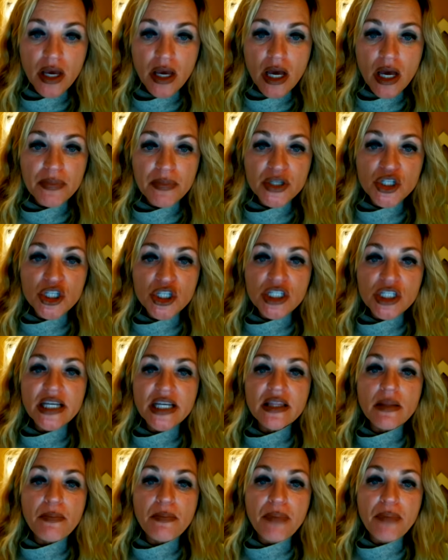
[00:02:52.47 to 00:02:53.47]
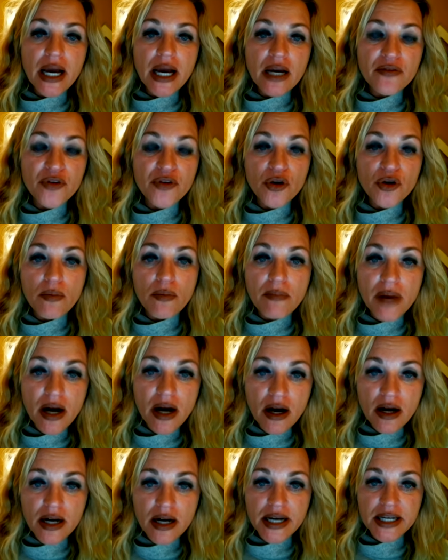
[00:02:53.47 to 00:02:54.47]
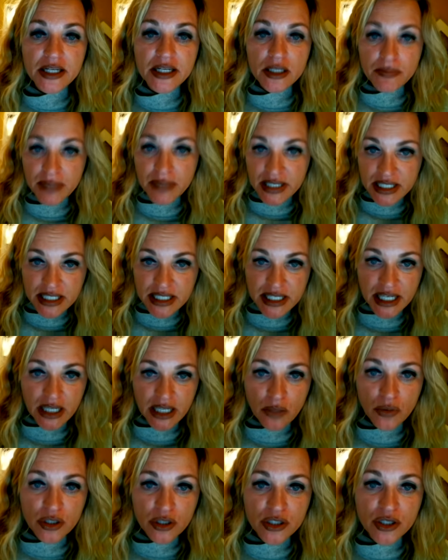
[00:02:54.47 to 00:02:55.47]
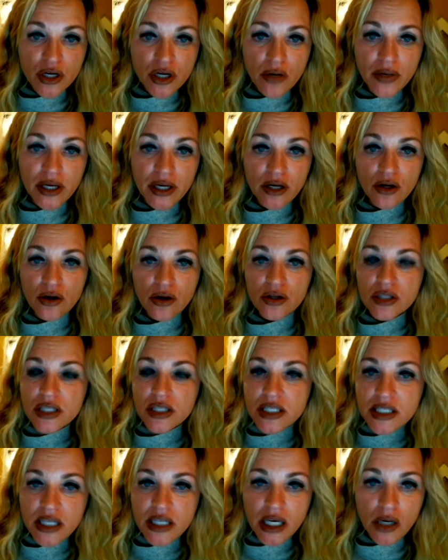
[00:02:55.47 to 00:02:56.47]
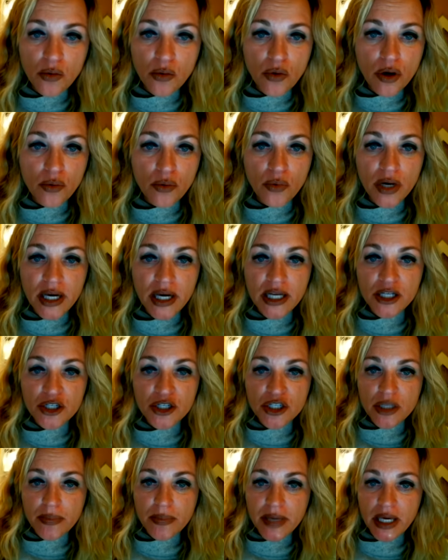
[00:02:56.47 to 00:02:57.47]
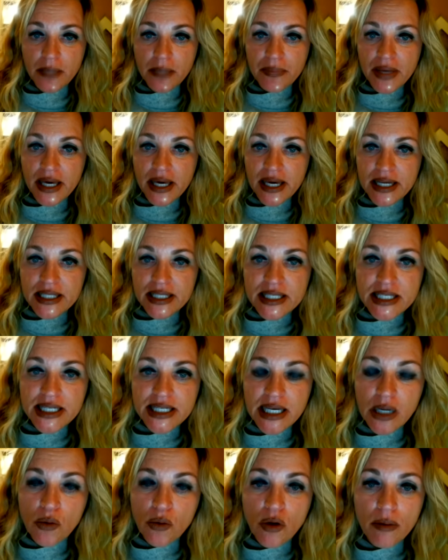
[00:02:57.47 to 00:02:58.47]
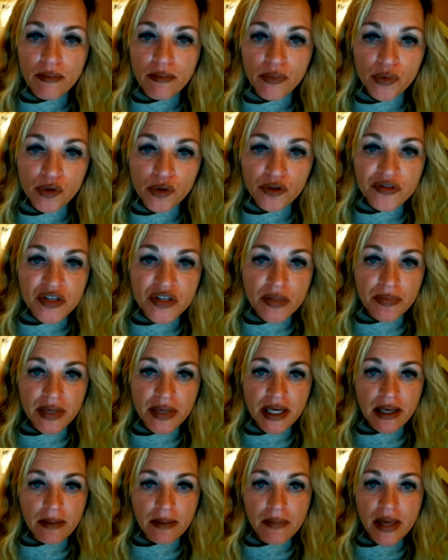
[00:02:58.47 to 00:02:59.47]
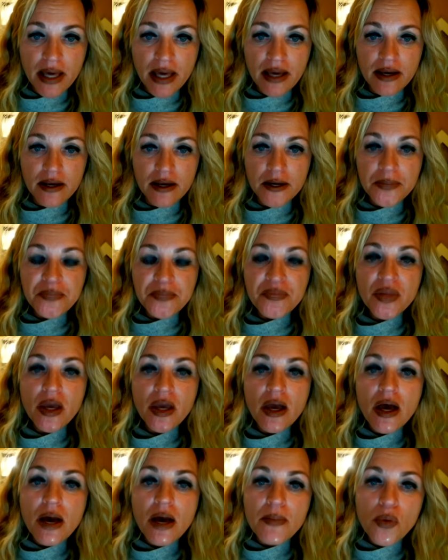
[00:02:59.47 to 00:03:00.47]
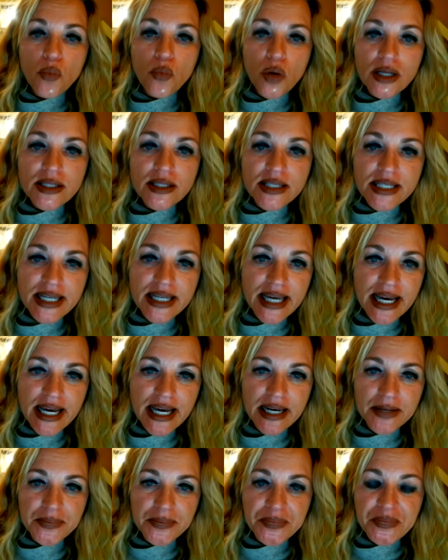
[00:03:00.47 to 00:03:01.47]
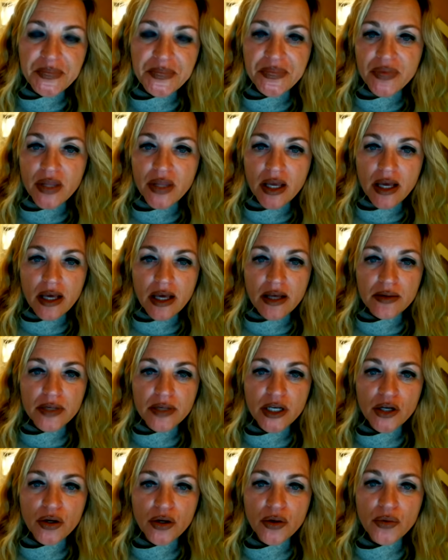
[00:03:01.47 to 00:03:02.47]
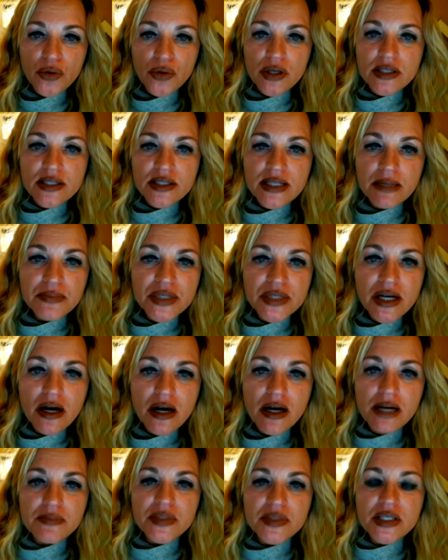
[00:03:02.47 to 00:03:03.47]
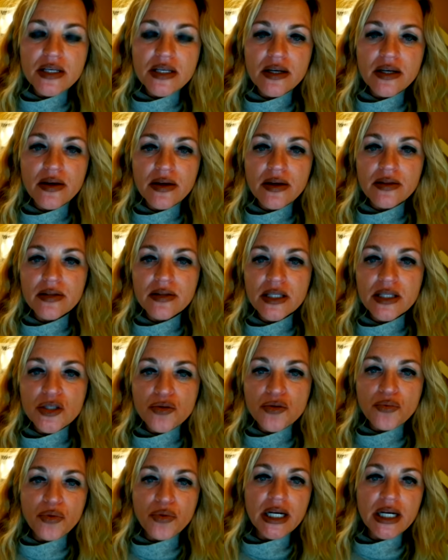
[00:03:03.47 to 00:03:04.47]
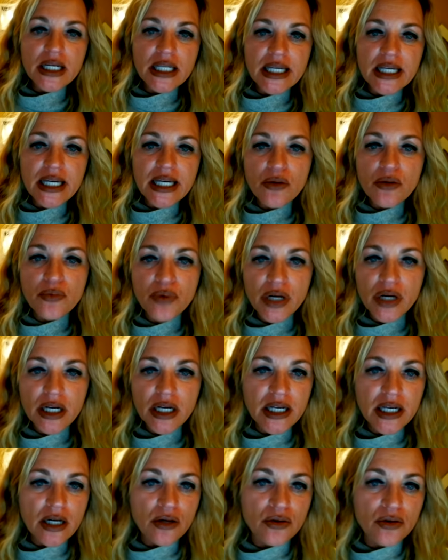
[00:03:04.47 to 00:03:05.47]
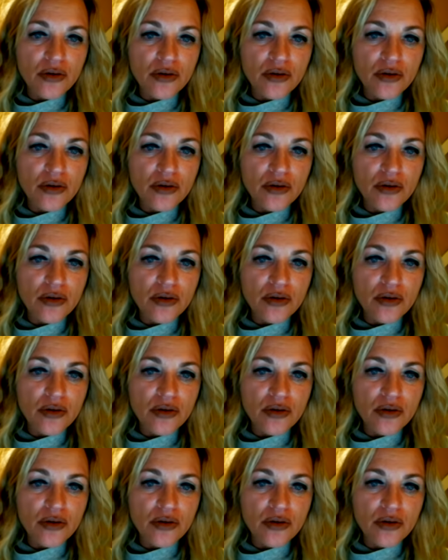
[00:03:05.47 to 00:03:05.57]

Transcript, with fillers: But just in the back of your mind, be seeing what's going on, seeing what wages are being paid, seeing what moves are being made. But once again, you know, sometimes eh, it's really, really a good